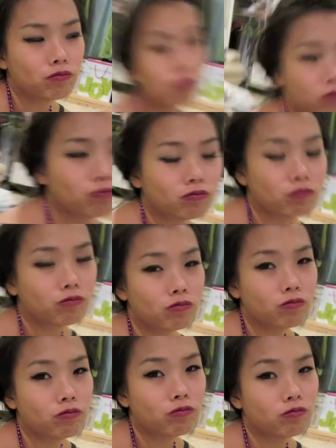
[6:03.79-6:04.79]
We actually
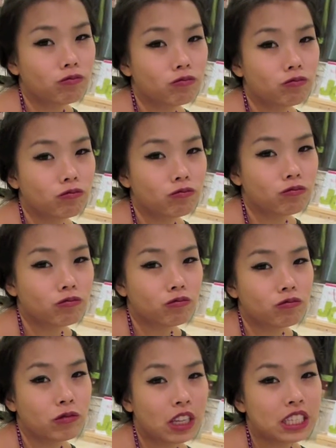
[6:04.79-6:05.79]
are really sad.
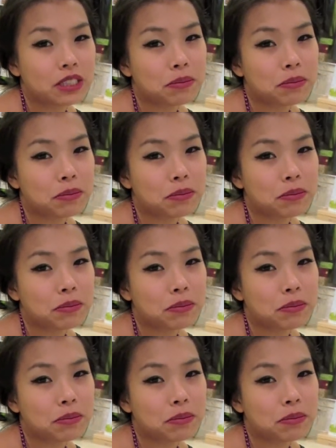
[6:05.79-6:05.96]
Or I'm